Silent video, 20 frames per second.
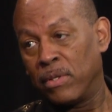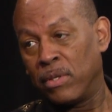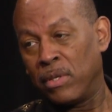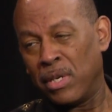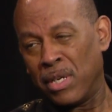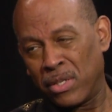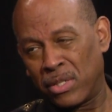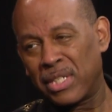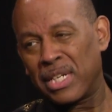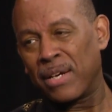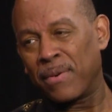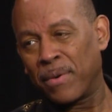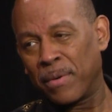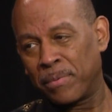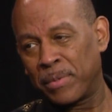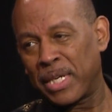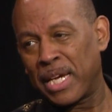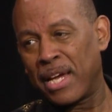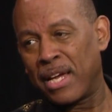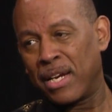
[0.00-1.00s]
You understand what I'm
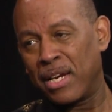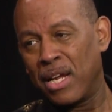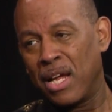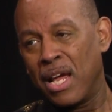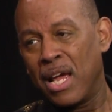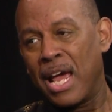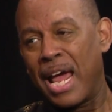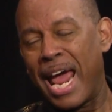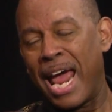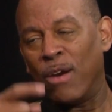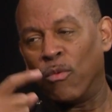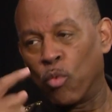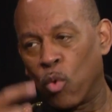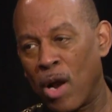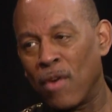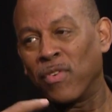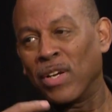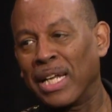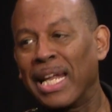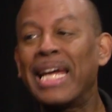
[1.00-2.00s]
saying? Oh, of course. And
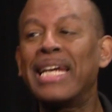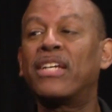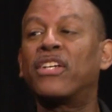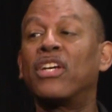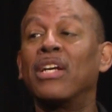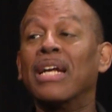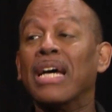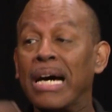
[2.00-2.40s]
revelation